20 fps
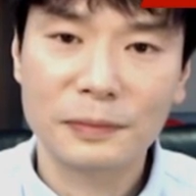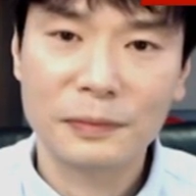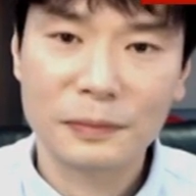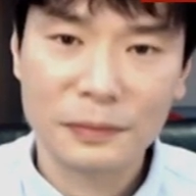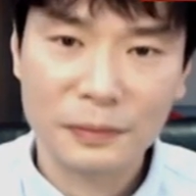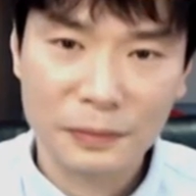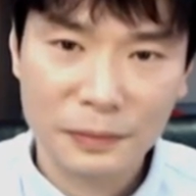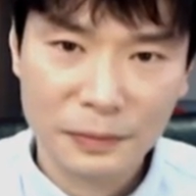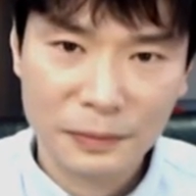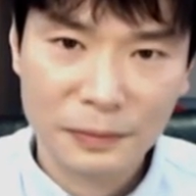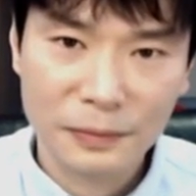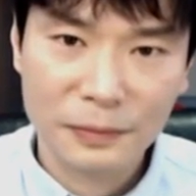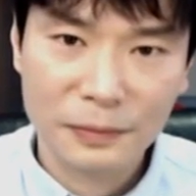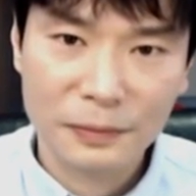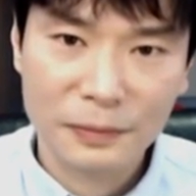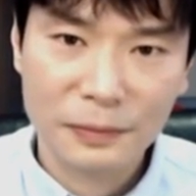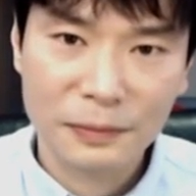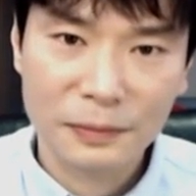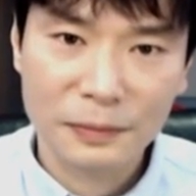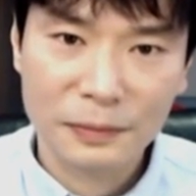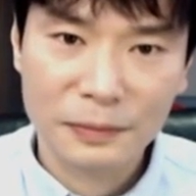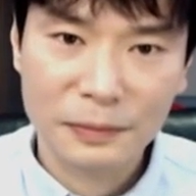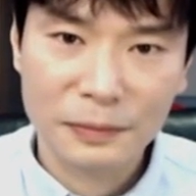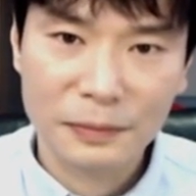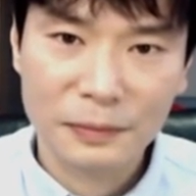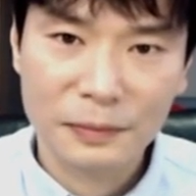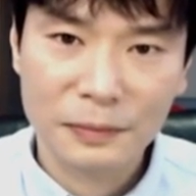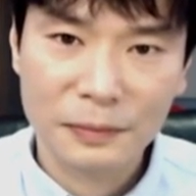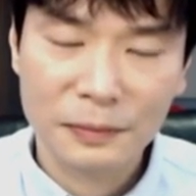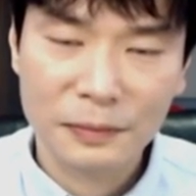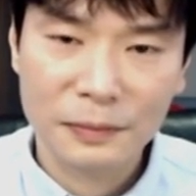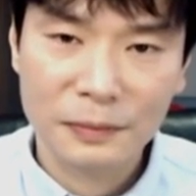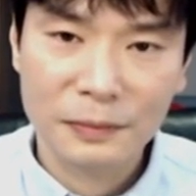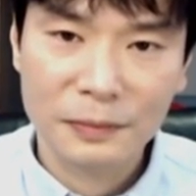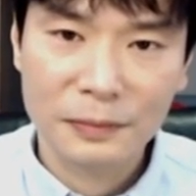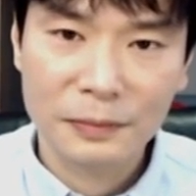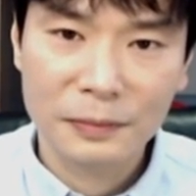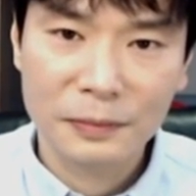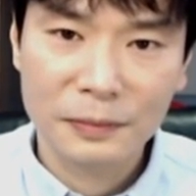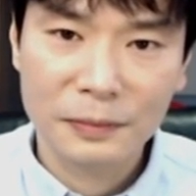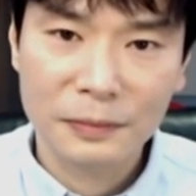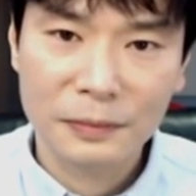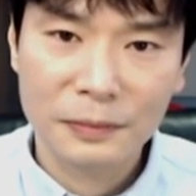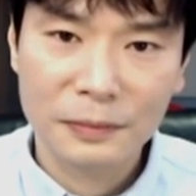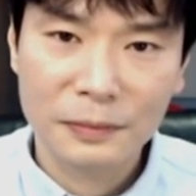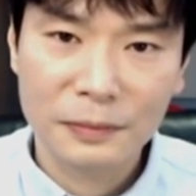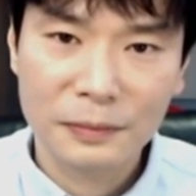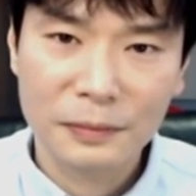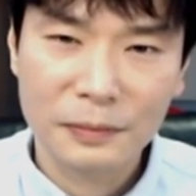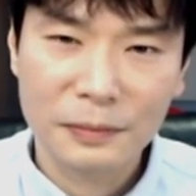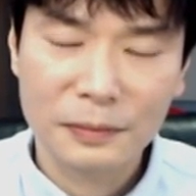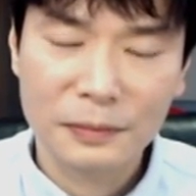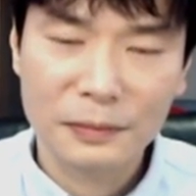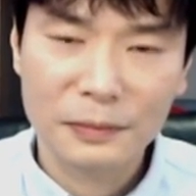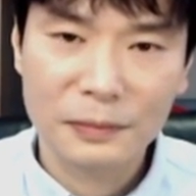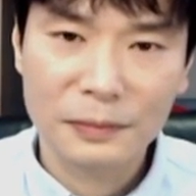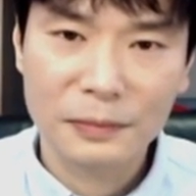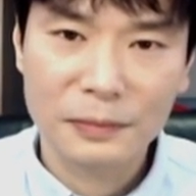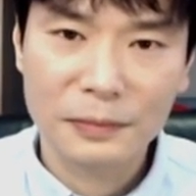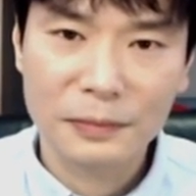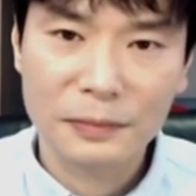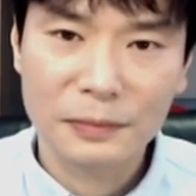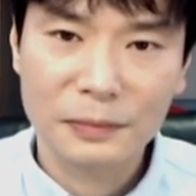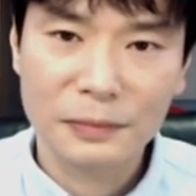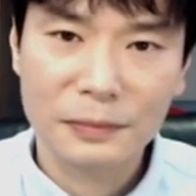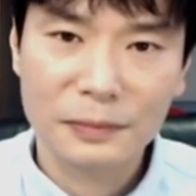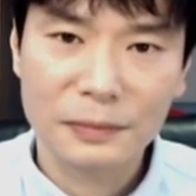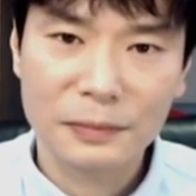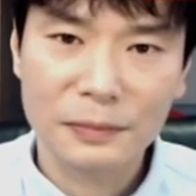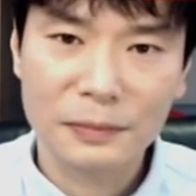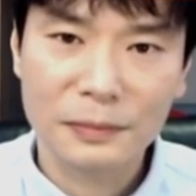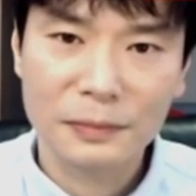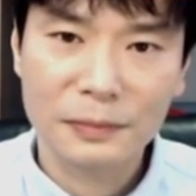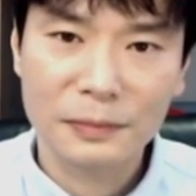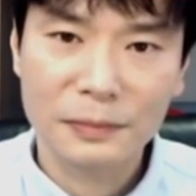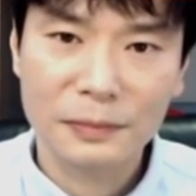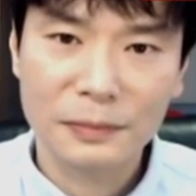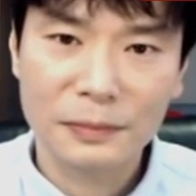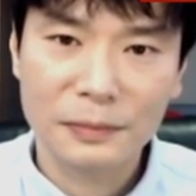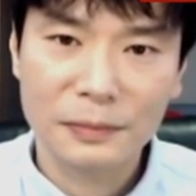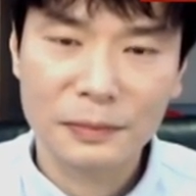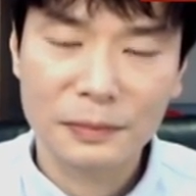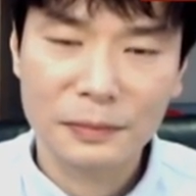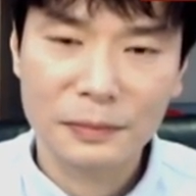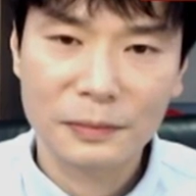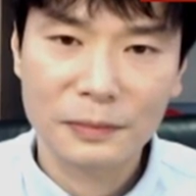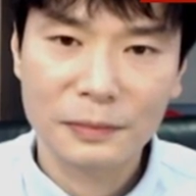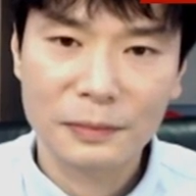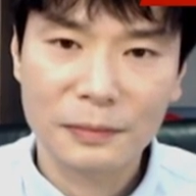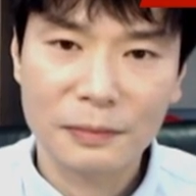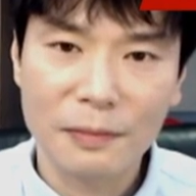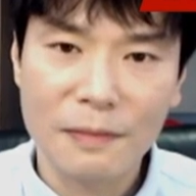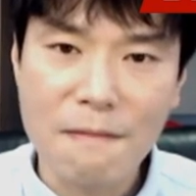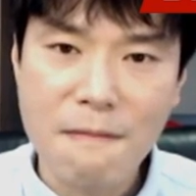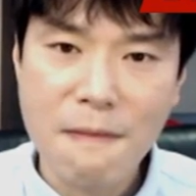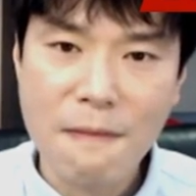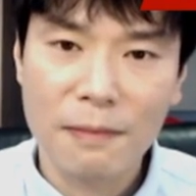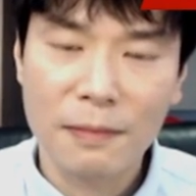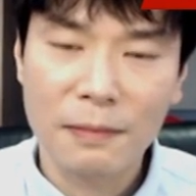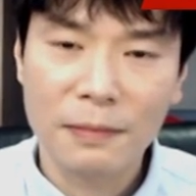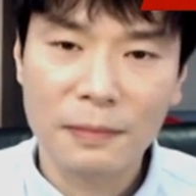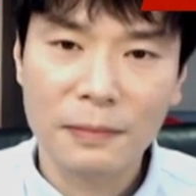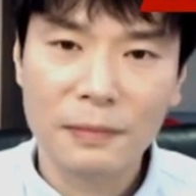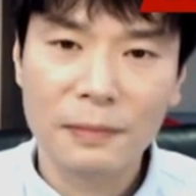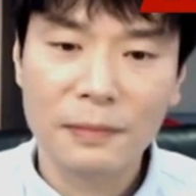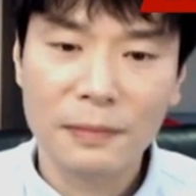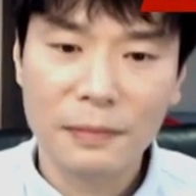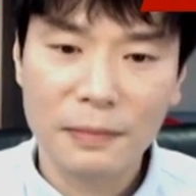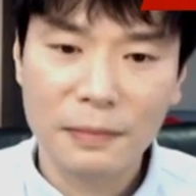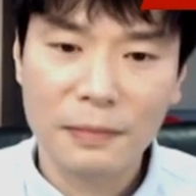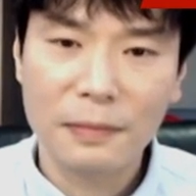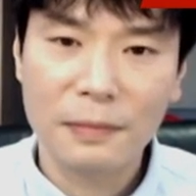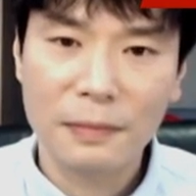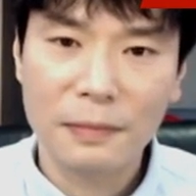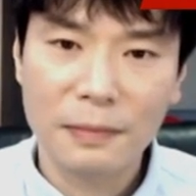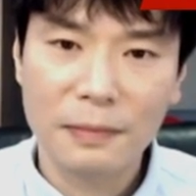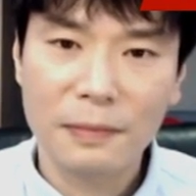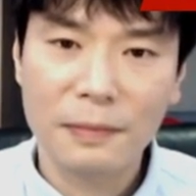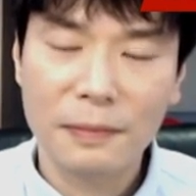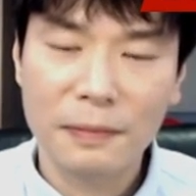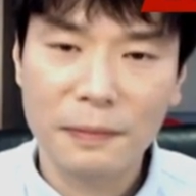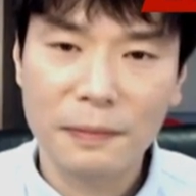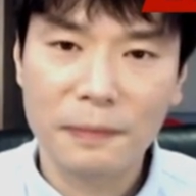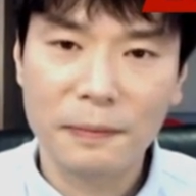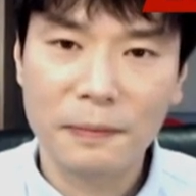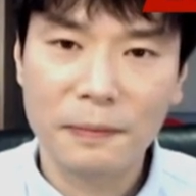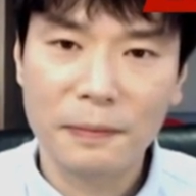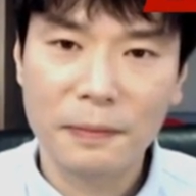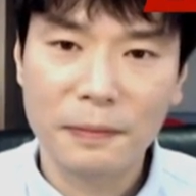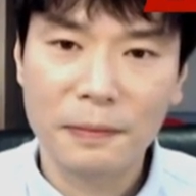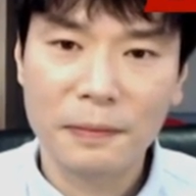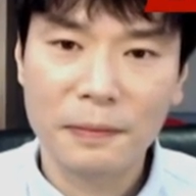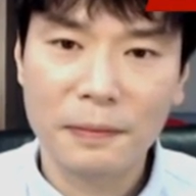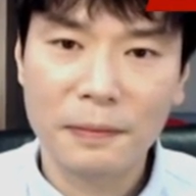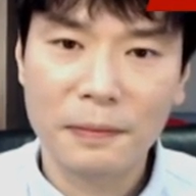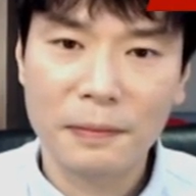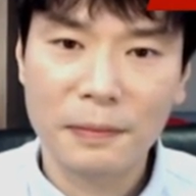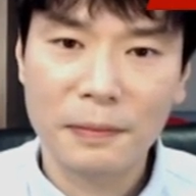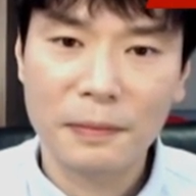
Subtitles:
The person shown says nothing.